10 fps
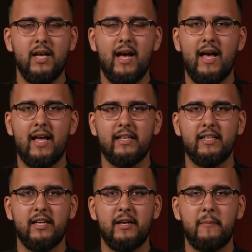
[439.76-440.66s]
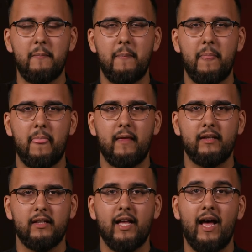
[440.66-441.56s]
And um,
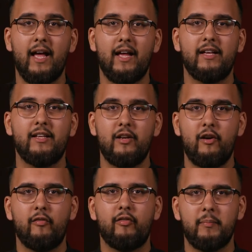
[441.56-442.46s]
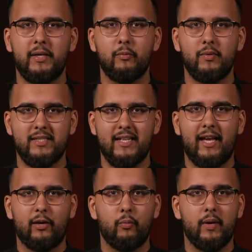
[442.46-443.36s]
yeah, that for me was
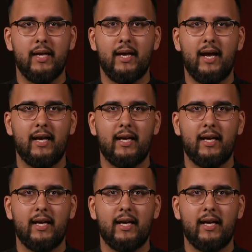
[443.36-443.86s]
like where